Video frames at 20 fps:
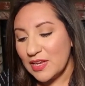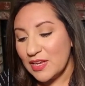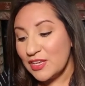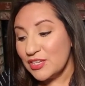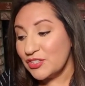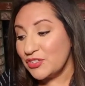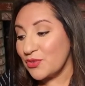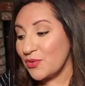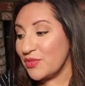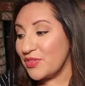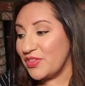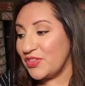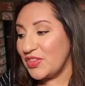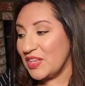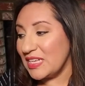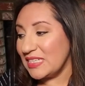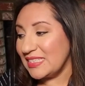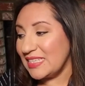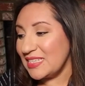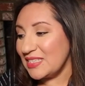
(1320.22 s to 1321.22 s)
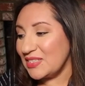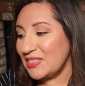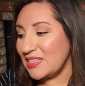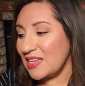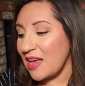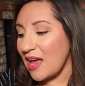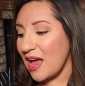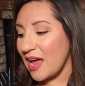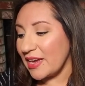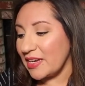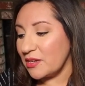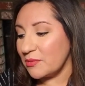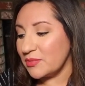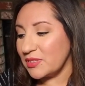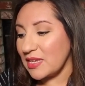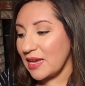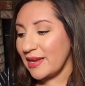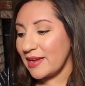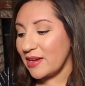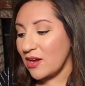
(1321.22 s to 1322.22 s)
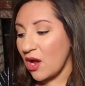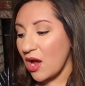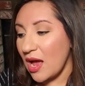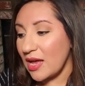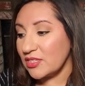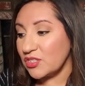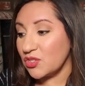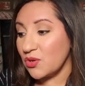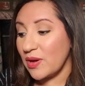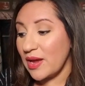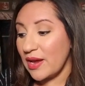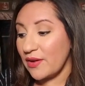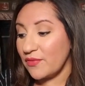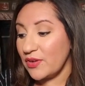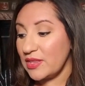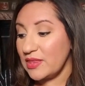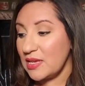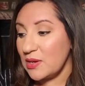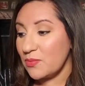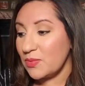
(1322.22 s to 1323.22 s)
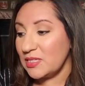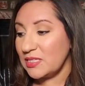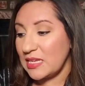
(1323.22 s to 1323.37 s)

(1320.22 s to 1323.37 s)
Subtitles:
So this is the items I got. So everything was